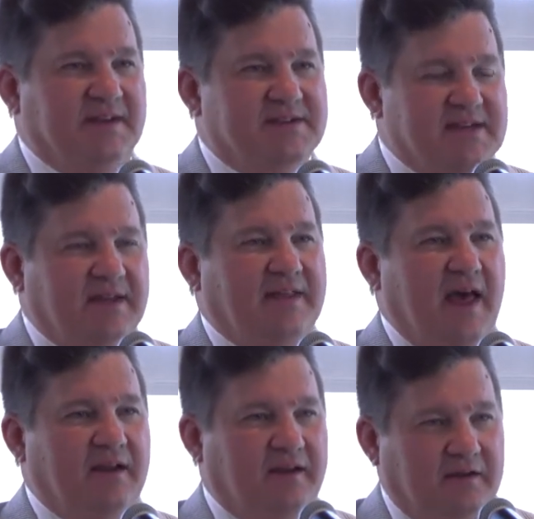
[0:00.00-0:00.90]
He said
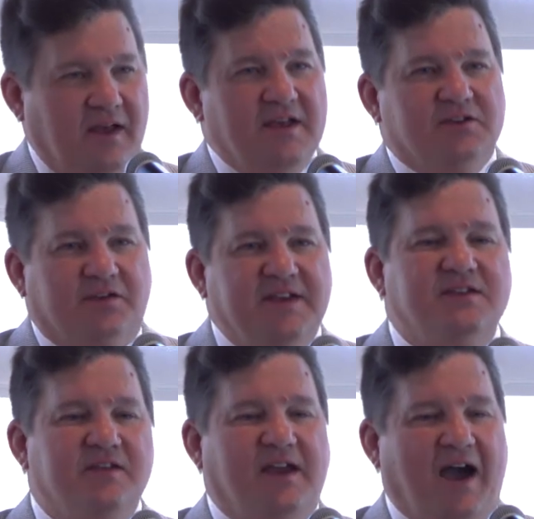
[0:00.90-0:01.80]
that. You know. So
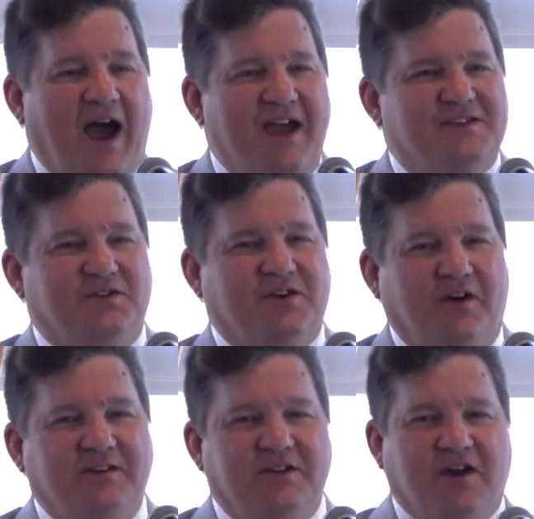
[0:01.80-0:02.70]
these are the guys who are
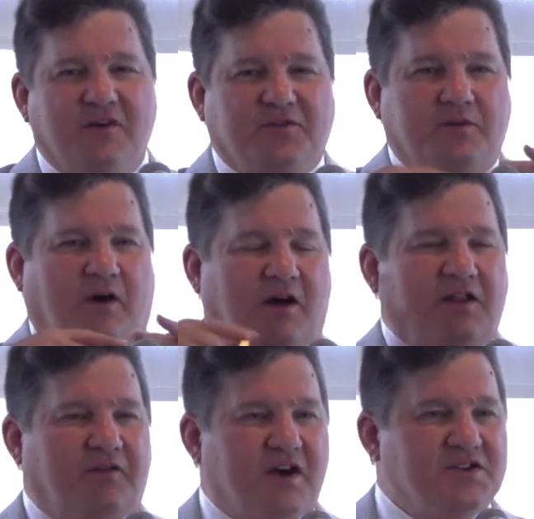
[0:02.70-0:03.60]
going to go through
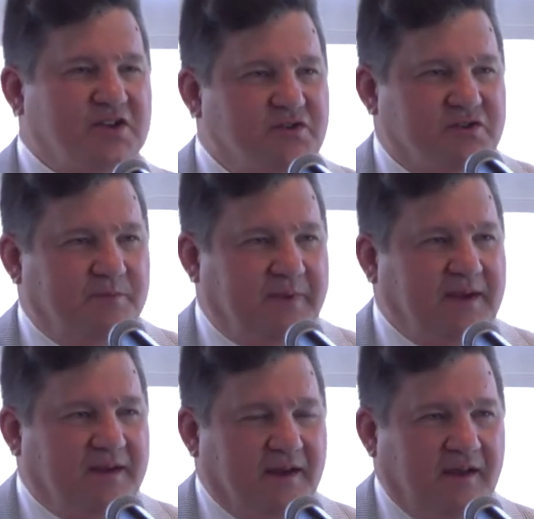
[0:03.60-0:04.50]
all of our social
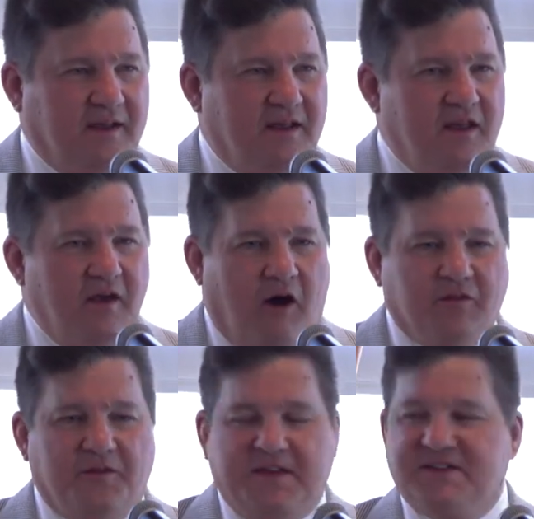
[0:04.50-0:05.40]
media,
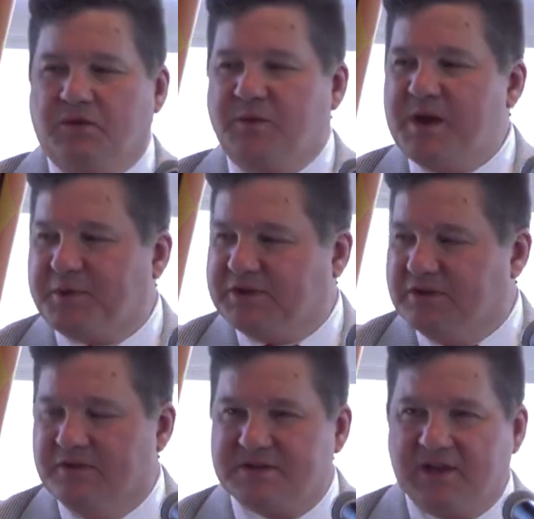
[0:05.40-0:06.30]
all the things that we
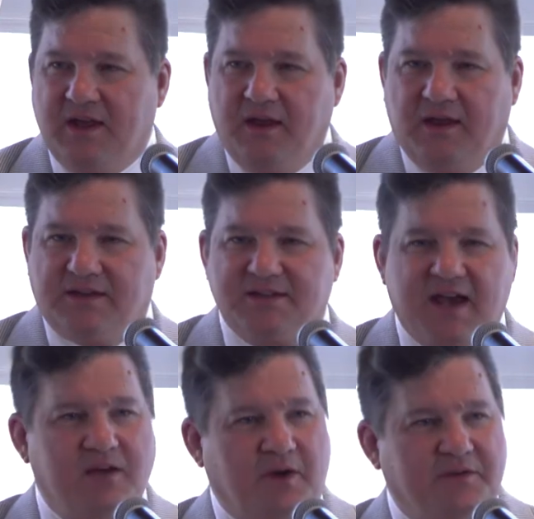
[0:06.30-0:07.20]
produce, and
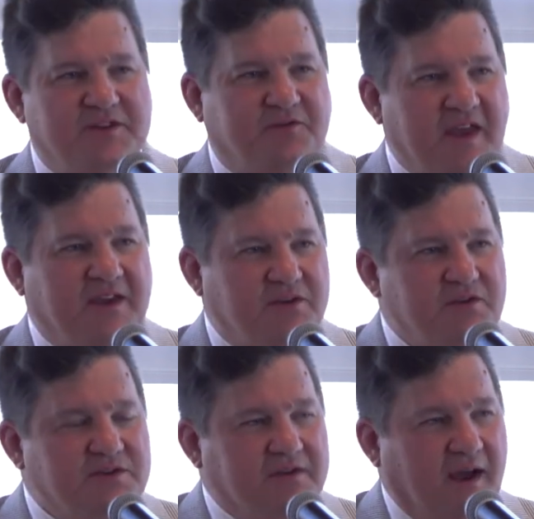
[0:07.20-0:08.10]
decide whether it's fake
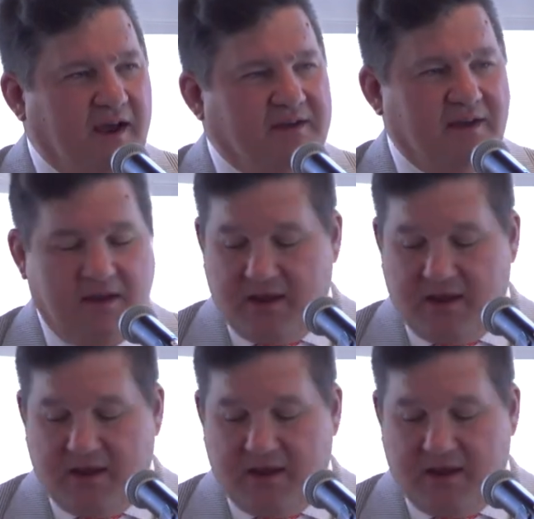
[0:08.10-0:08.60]
news or not.